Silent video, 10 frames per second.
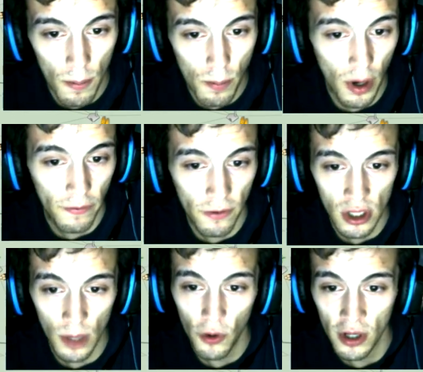But for
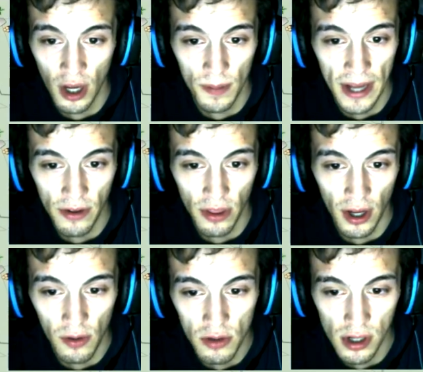example, I could come down the
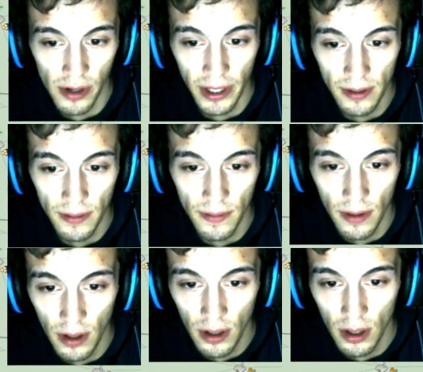coastline.
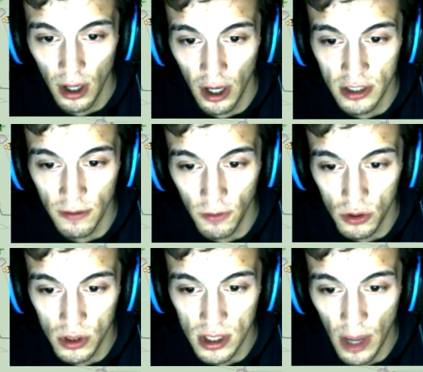There's a
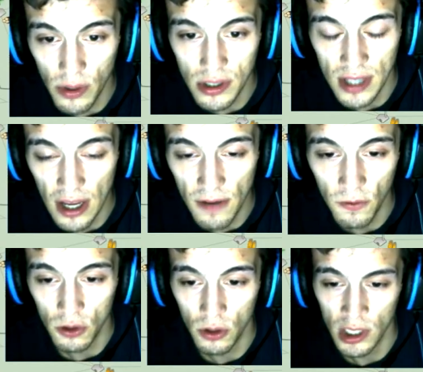fortress there. Once I take a
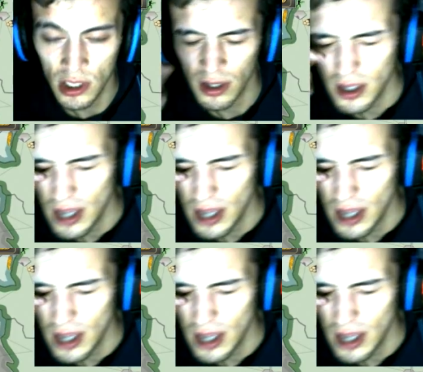fortress, I think you